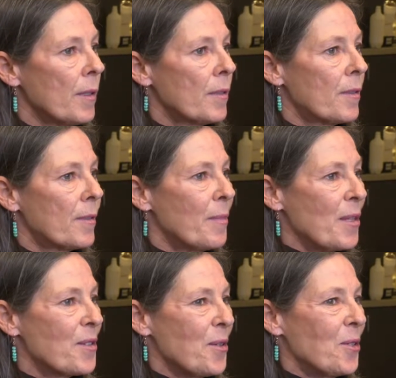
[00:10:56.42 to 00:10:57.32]
it's
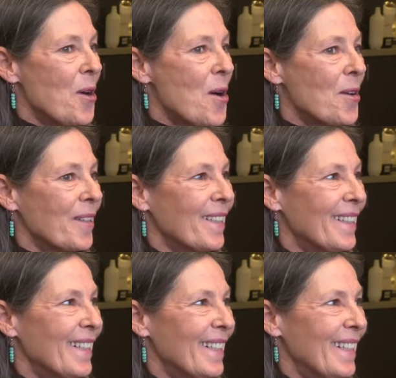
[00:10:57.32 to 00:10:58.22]
been so long,
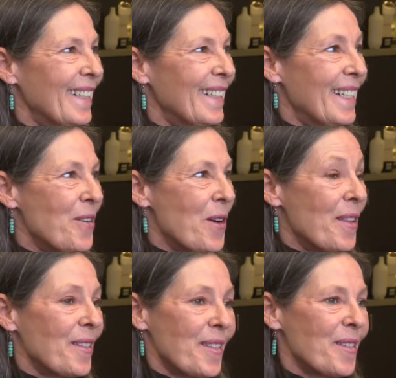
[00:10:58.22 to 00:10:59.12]
anyway,
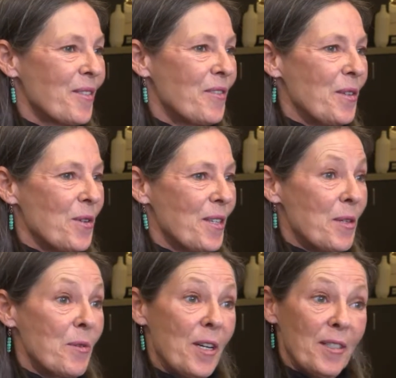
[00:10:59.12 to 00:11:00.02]
that this feels,
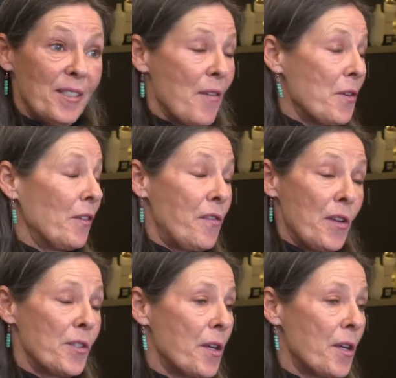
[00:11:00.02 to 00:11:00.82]
definitely feels